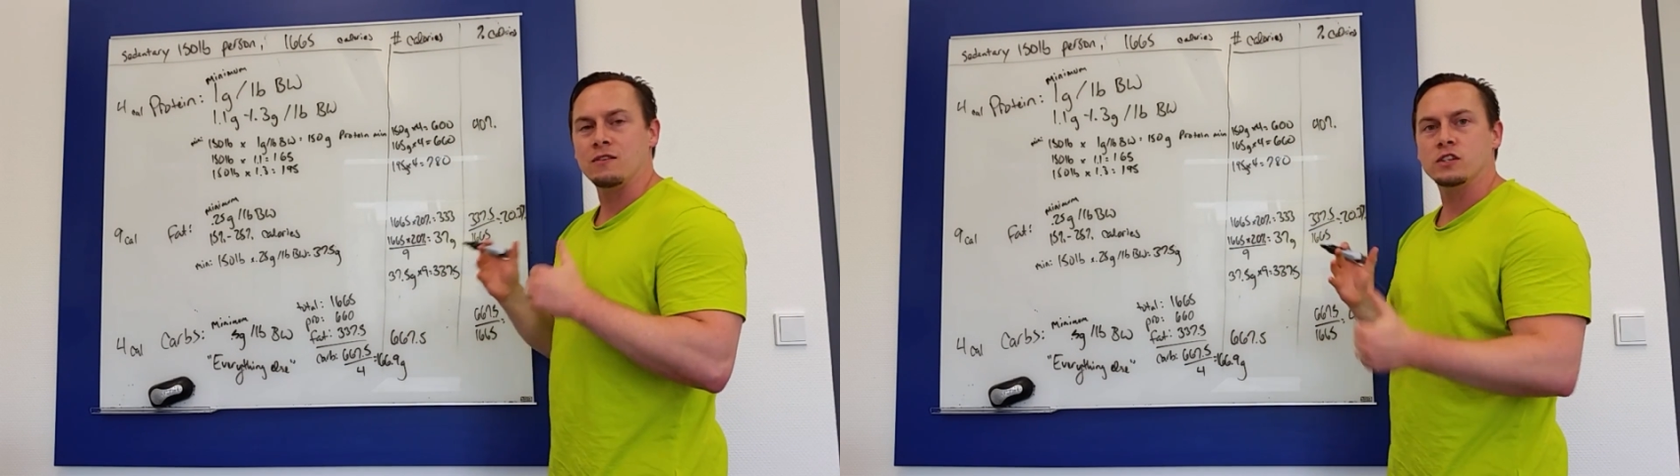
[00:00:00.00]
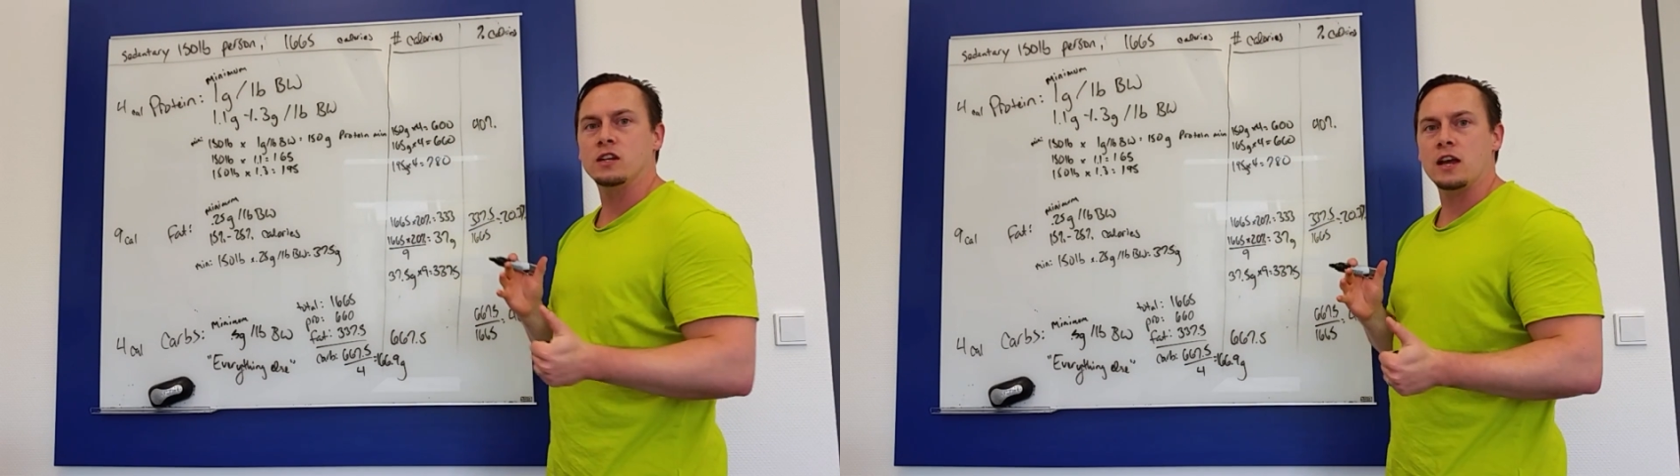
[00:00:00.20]

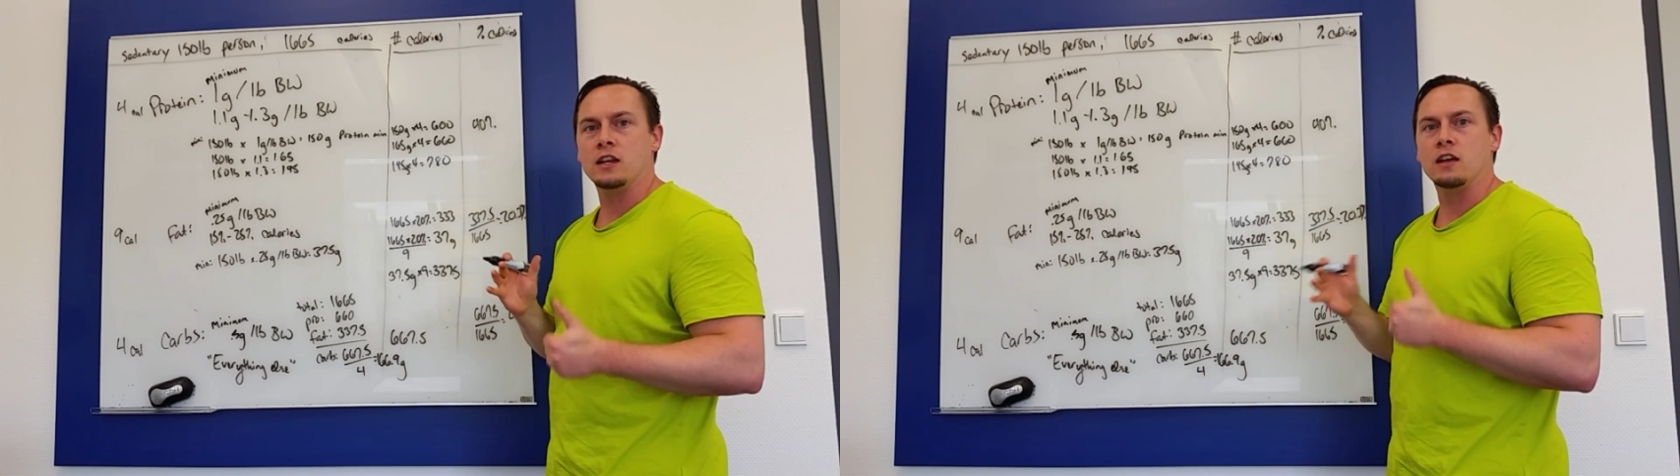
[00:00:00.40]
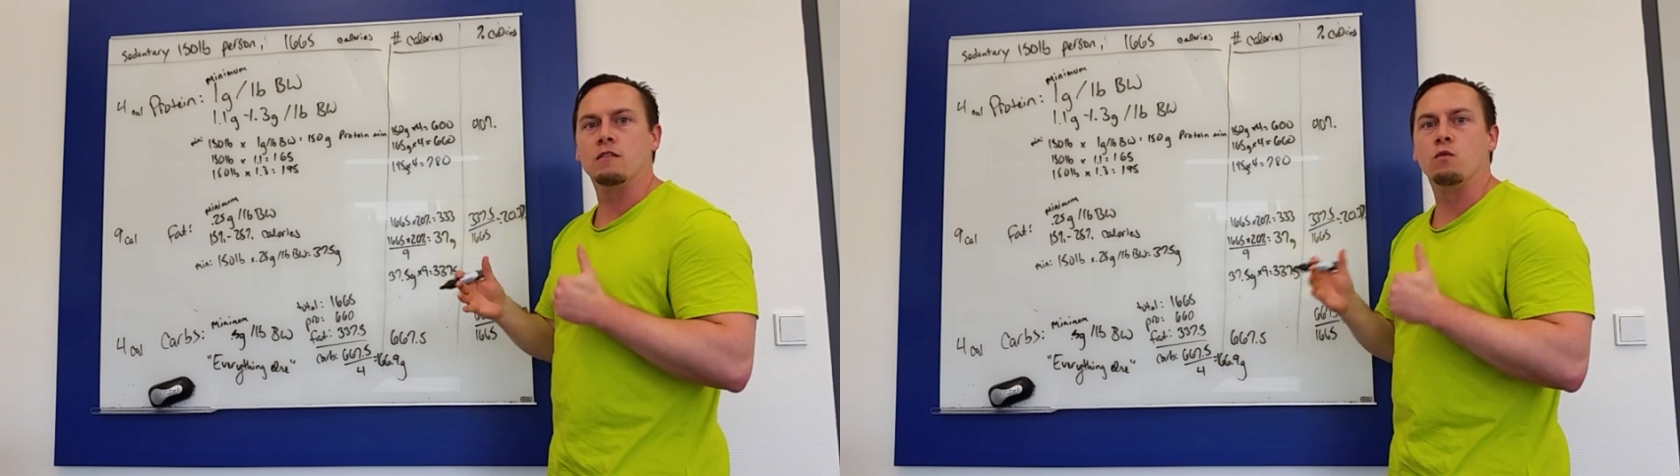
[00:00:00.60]
give us an
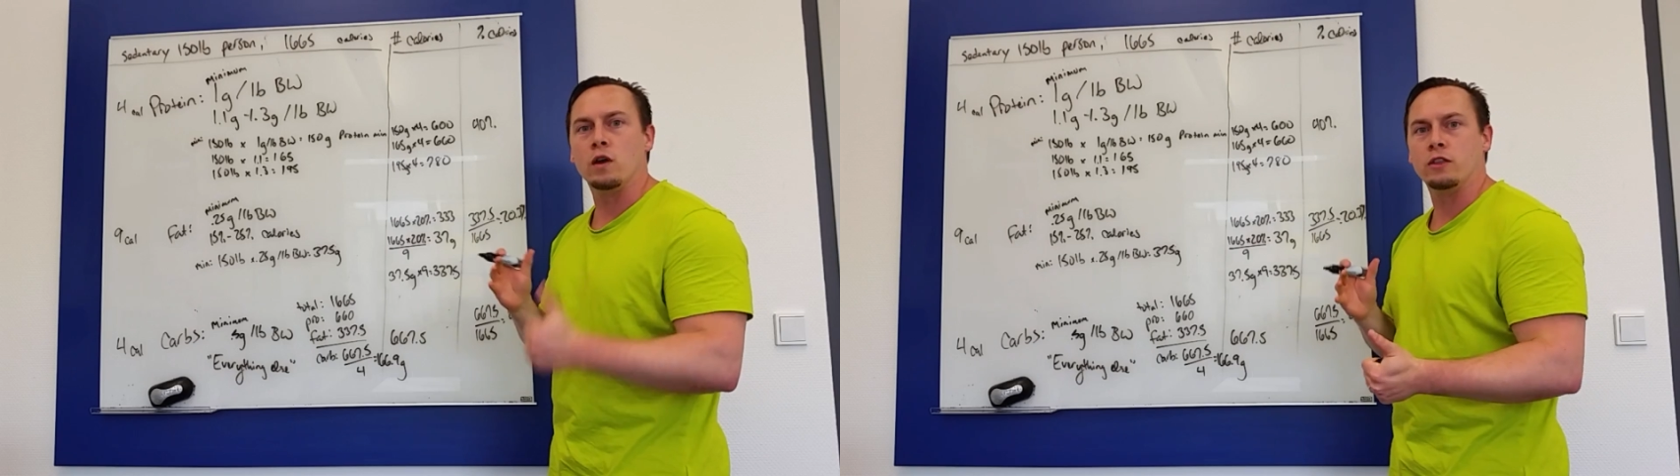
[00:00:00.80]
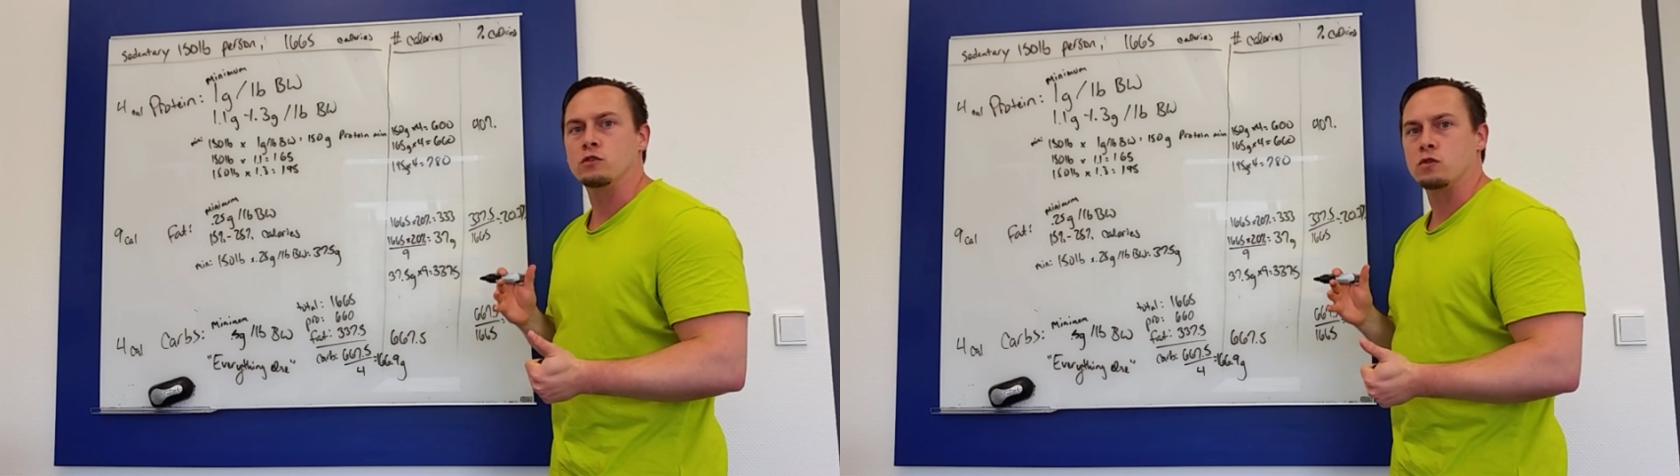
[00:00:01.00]
idea of
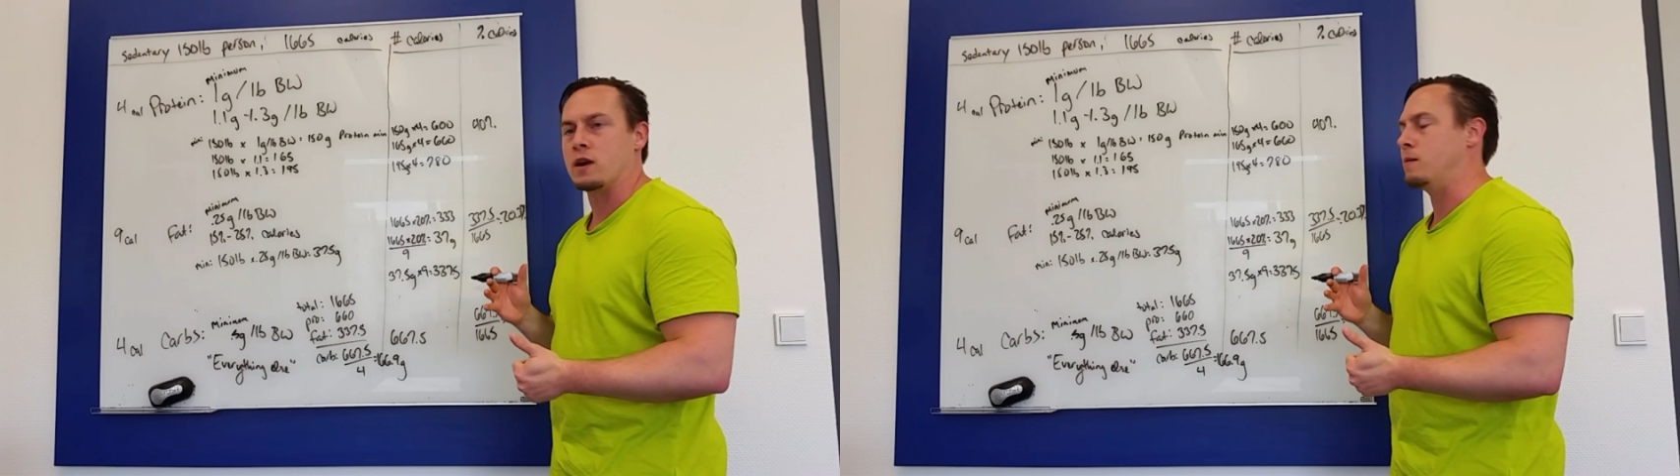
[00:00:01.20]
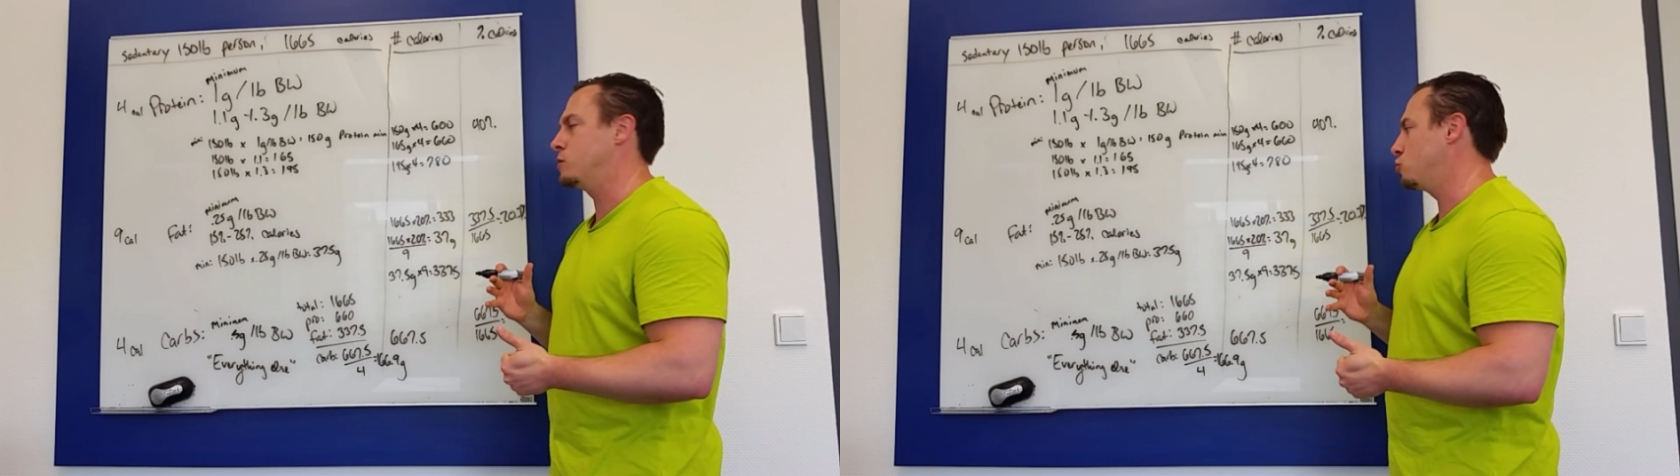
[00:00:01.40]
what those
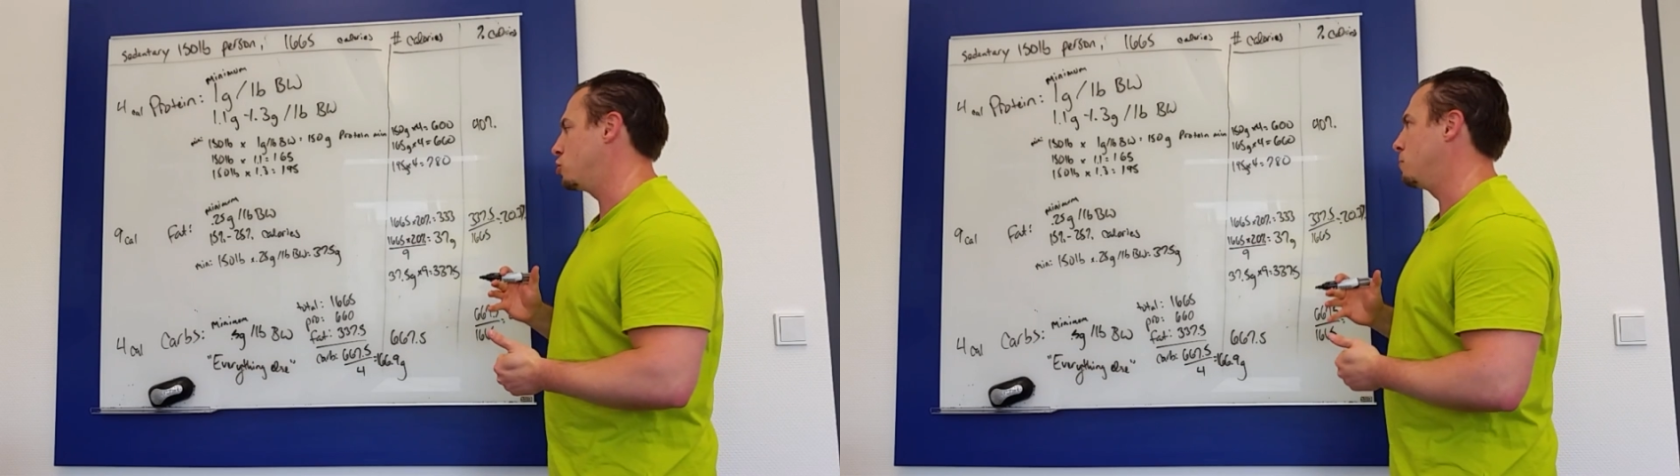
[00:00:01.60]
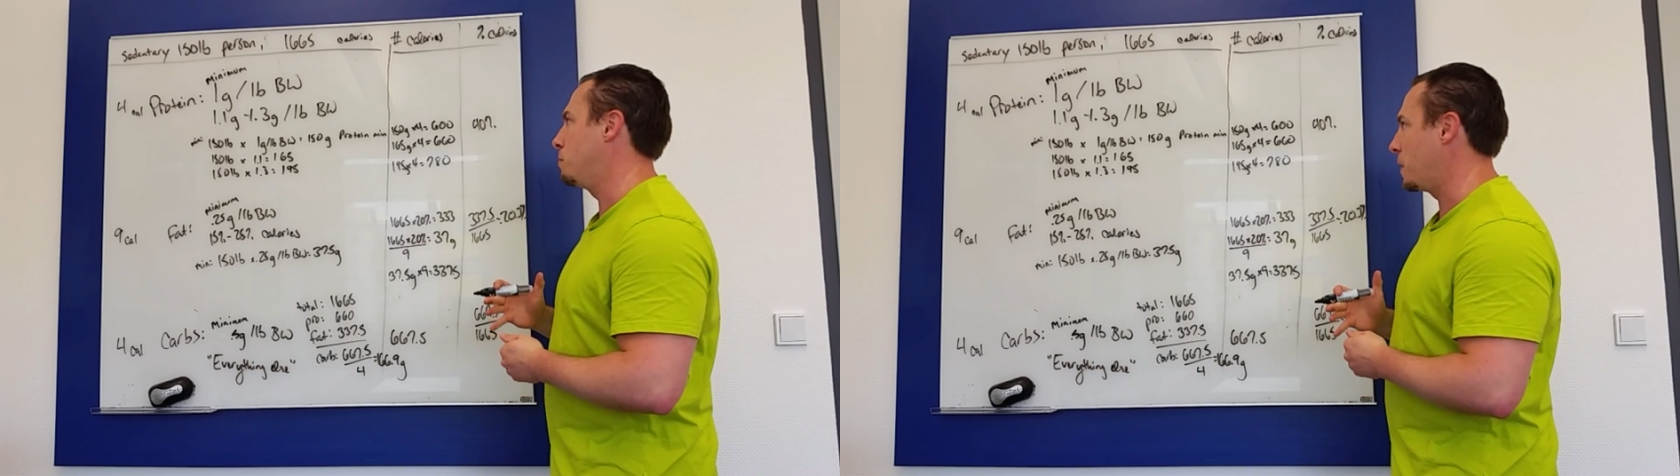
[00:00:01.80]
grams
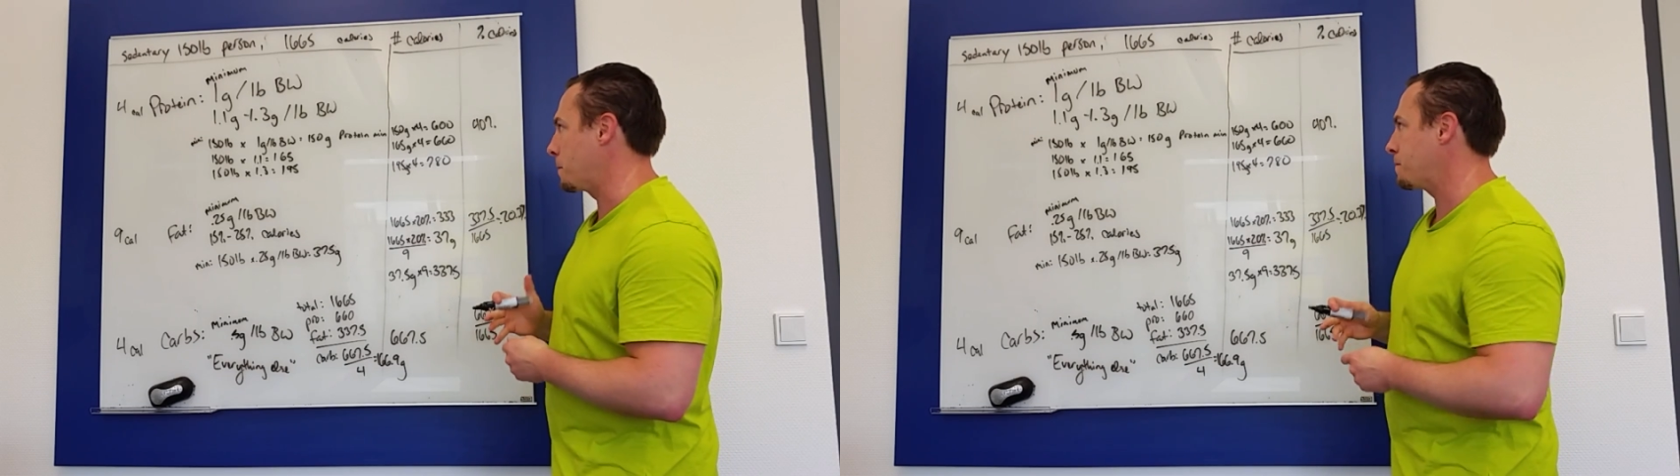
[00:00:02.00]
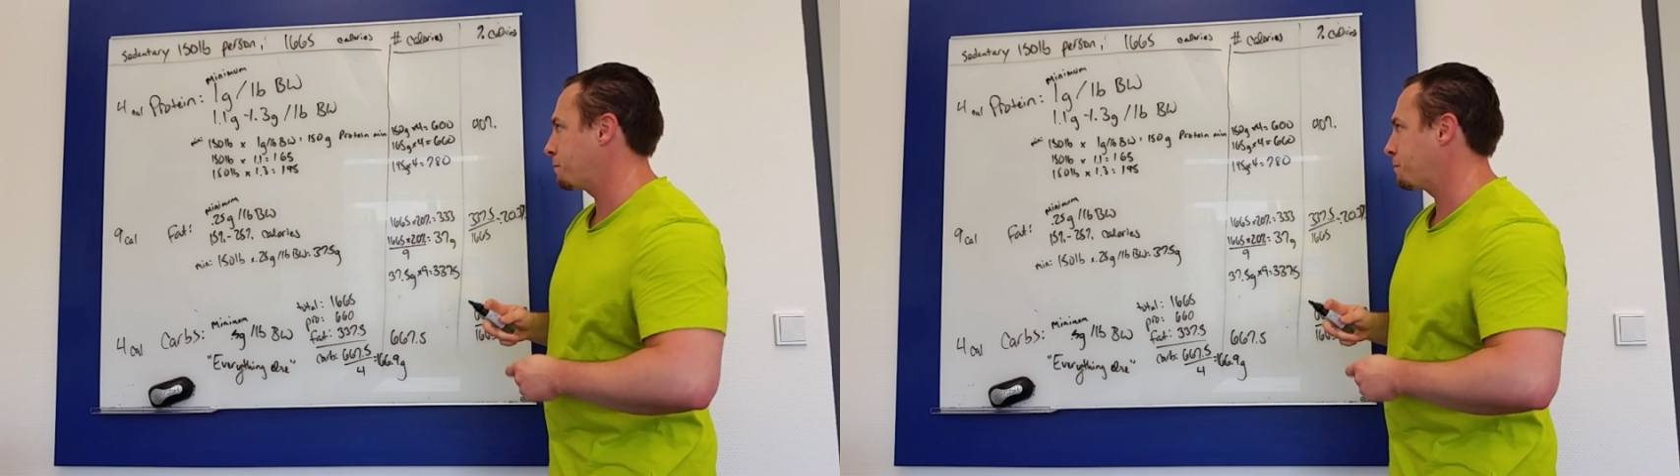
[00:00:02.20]
should be.